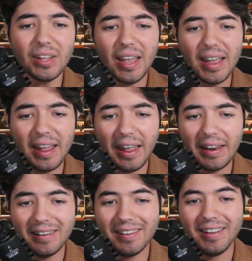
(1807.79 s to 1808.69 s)

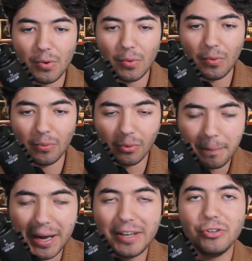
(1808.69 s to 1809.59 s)
and
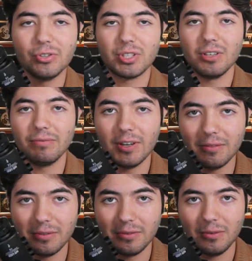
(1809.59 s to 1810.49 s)
remind yourself
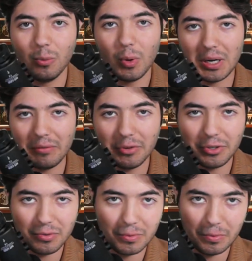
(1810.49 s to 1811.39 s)
of whenever
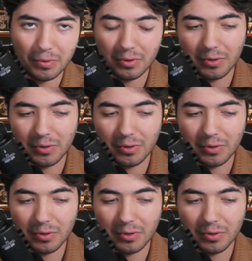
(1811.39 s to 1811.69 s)
you